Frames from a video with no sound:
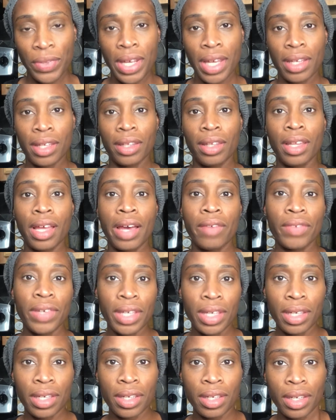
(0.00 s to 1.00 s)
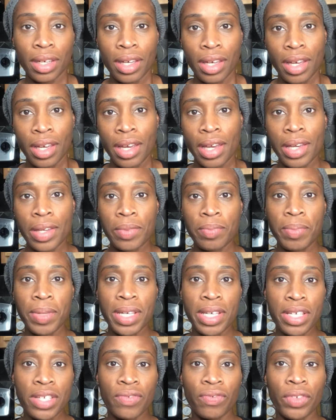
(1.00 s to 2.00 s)
and loving and
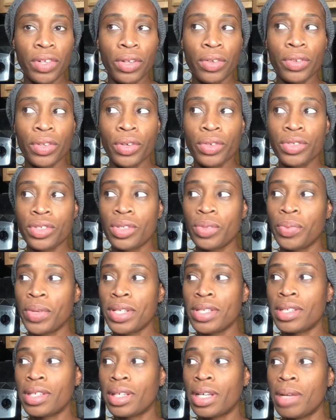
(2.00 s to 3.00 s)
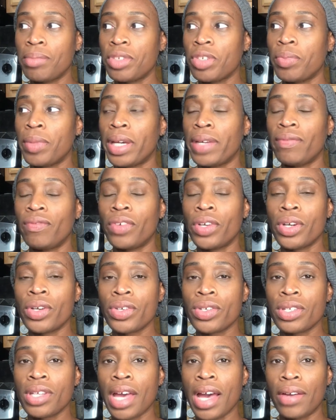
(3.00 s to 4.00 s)
peaceful, those are the ones that come to mind
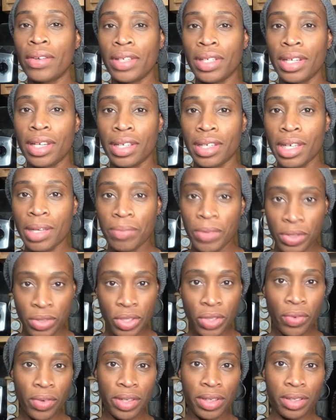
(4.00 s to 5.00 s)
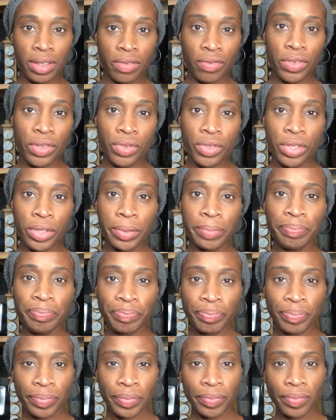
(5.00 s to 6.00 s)
first. How can I keep those going in the future?
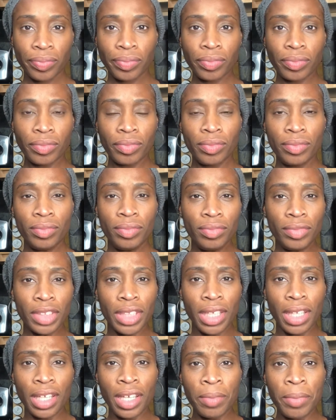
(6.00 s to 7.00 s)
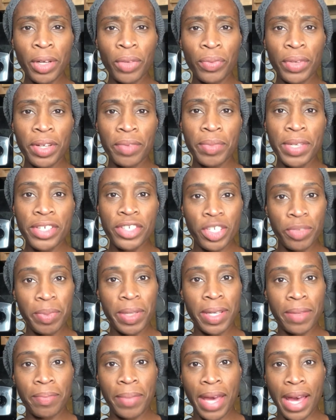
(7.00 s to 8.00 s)
I think about what it means to
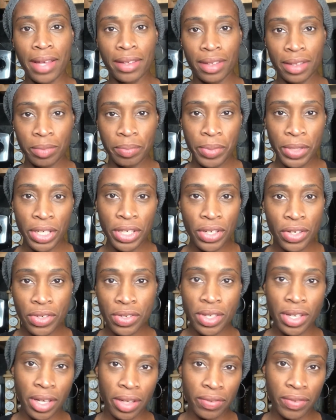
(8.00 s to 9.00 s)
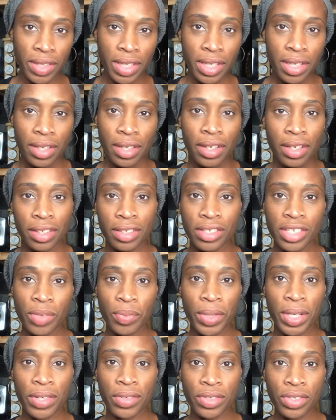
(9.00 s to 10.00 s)
be empathic, putting yourself in
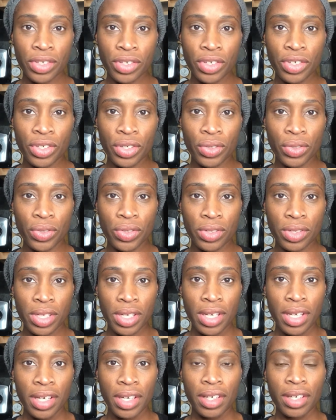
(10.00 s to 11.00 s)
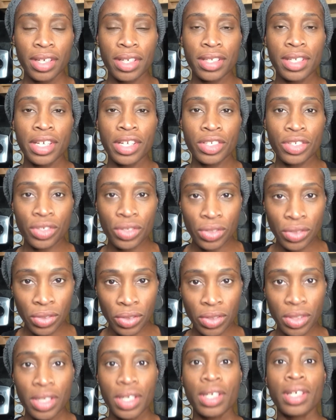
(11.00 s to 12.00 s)
someone else's shoes,
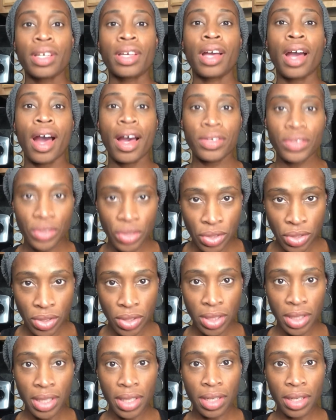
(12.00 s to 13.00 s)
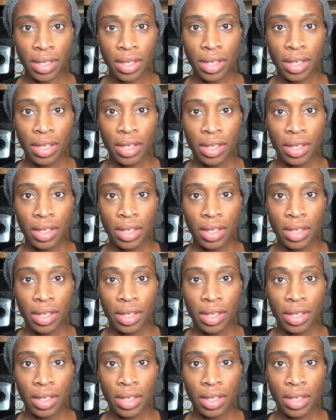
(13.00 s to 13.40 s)
intentional, consciously,